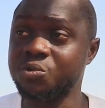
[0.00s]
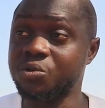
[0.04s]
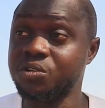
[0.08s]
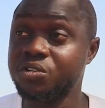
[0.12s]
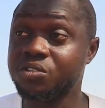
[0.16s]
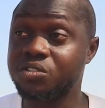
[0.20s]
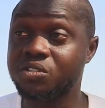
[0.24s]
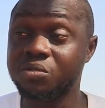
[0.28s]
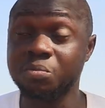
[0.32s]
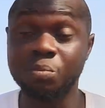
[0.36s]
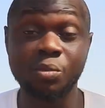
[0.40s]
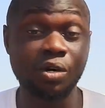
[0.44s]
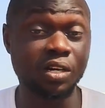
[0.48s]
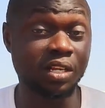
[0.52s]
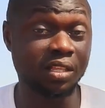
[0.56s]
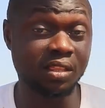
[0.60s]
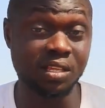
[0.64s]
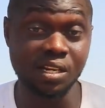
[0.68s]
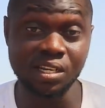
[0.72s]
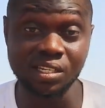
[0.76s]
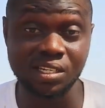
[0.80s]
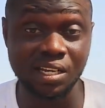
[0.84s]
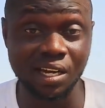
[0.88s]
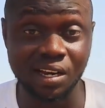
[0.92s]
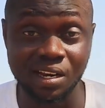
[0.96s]
was
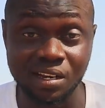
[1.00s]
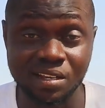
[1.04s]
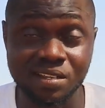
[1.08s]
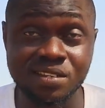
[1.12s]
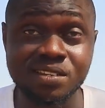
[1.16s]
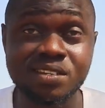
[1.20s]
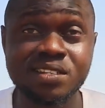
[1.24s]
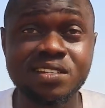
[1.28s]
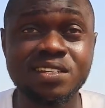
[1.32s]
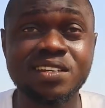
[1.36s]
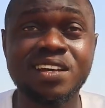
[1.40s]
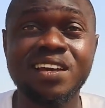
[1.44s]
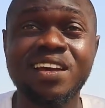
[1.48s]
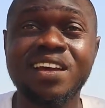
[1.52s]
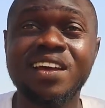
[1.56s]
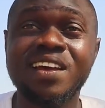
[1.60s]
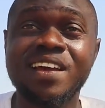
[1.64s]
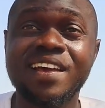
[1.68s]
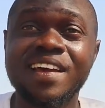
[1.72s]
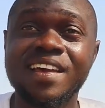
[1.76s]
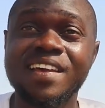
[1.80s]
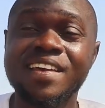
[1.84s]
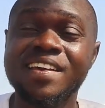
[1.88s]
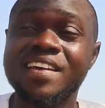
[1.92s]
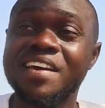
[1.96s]
monetary challenge.
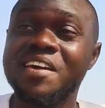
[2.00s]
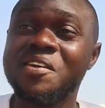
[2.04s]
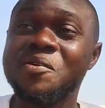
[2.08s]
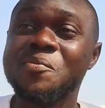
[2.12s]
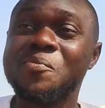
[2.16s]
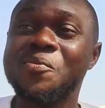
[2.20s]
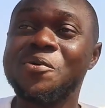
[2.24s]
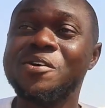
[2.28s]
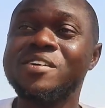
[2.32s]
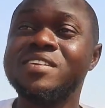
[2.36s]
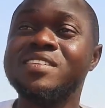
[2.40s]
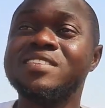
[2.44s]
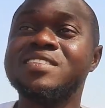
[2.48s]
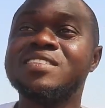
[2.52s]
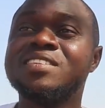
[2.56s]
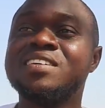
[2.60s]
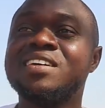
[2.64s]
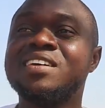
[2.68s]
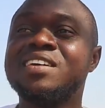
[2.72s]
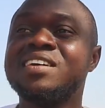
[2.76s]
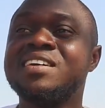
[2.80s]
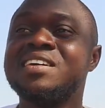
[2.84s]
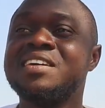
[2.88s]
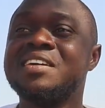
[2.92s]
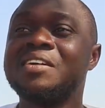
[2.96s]
You get the point?
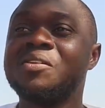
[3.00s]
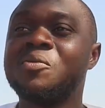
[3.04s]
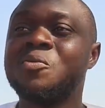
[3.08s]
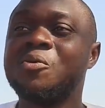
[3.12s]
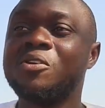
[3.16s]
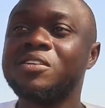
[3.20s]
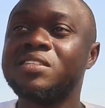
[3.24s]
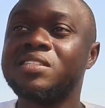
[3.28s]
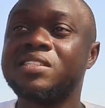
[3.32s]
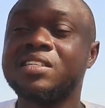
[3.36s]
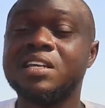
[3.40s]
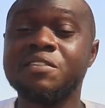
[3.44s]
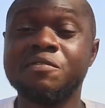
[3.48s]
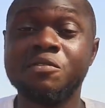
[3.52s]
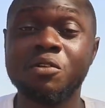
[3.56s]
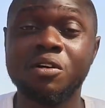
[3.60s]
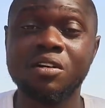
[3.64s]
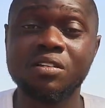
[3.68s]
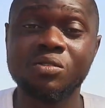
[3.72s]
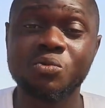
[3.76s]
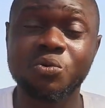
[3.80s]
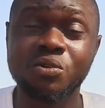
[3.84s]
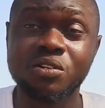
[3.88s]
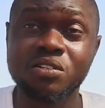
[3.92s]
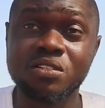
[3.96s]
What saved
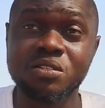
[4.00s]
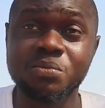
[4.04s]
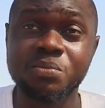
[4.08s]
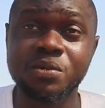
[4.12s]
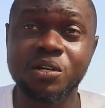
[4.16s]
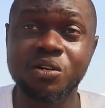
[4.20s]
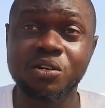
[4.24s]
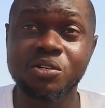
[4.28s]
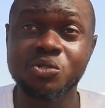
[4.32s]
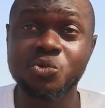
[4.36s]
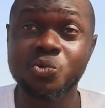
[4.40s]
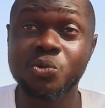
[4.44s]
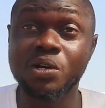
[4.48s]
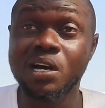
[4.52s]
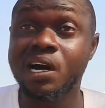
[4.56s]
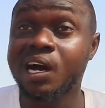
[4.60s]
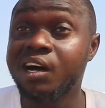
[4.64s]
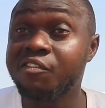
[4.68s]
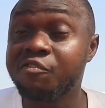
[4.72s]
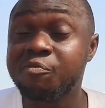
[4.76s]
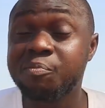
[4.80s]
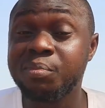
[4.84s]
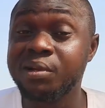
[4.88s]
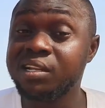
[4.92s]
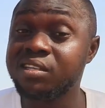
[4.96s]
us was because we
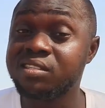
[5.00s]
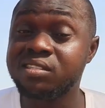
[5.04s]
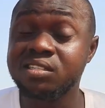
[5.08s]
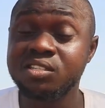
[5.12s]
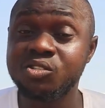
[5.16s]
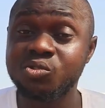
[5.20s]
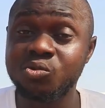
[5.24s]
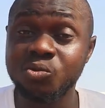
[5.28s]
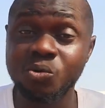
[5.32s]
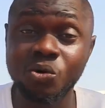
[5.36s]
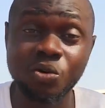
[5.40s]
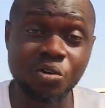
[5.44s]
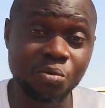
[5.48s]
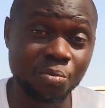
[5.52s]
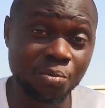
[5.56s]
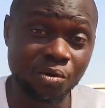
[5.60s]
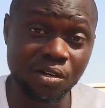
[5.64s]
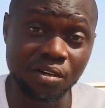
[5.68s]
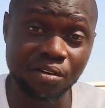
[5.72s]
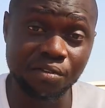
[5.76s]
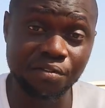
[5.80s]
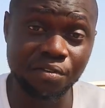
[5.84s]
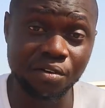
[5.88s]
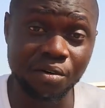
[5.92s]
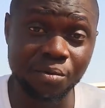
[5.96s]
have places to loan
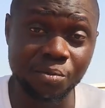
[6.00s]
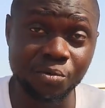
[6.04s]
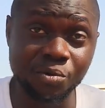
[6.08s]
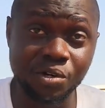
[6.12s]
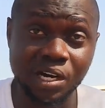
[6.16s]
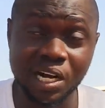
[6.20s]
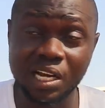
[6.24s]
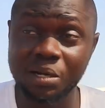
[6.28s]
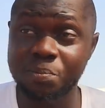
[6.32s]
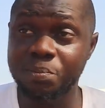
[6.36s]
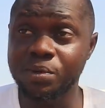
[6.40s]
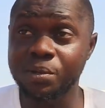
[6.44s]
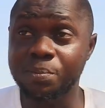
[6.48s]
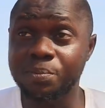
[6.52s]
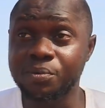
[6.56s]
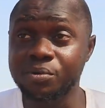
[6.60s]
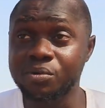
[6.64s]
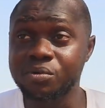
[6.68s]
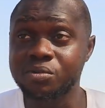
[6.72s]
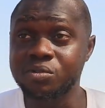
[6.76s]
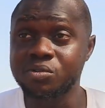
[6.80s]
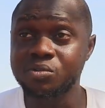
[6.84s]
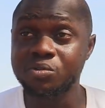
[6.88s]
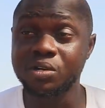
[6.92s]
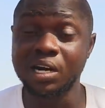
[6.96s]
money from. We had
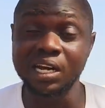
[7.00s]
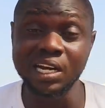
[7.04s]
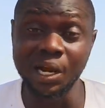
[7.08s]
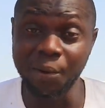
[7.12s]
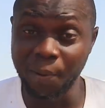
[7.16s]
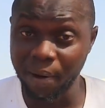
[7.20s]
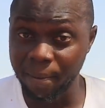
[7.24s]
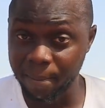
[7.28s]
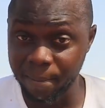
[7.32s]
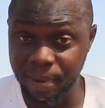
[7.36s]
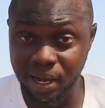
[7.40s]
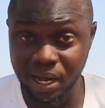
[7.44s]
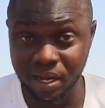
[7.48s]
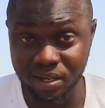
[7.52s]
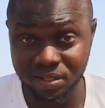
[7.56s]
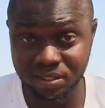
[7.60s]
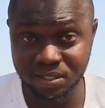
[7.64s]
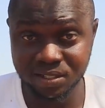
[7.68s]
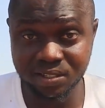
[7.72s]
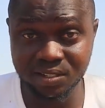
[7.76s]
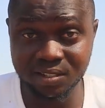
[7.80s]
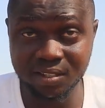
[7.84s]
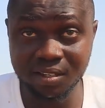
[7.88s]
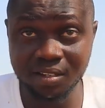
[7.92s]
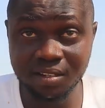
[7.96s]
people who had our
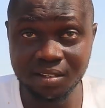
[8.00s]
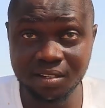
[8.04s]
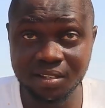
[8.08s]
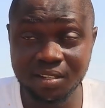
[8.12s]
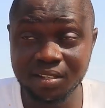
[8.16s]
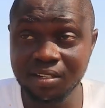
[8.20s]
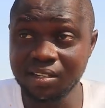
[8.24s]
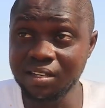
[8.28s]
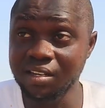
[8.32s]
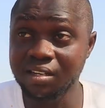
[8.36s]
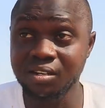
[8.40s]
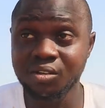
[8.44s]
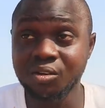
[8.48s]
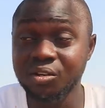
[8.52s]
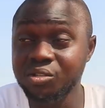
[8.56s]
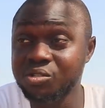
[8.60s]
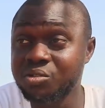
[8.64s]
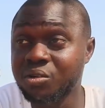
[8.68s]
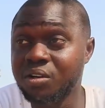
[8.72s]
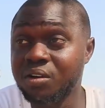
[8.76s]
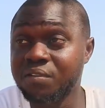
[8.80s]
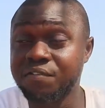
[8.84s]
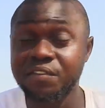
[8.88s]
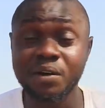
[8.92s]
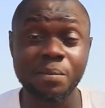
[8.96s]
backs. Not
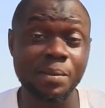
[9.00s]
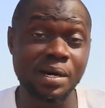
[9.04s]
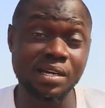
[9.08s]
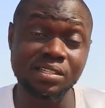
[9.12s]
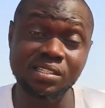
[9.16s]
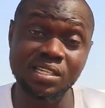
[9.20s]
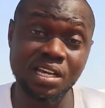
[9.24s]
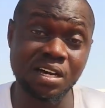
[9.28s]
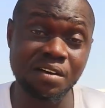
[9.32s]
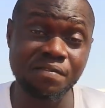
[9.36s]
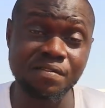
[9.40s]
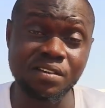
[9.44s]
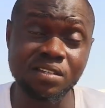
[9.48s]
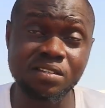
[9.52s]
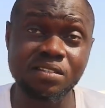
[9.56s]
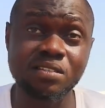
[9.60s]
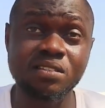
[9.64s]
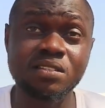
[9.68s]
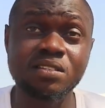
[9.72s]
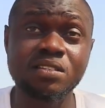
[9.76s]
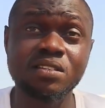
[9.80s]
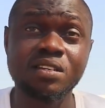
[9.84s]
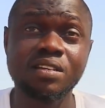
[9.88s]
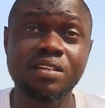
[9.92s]
all farmers have this,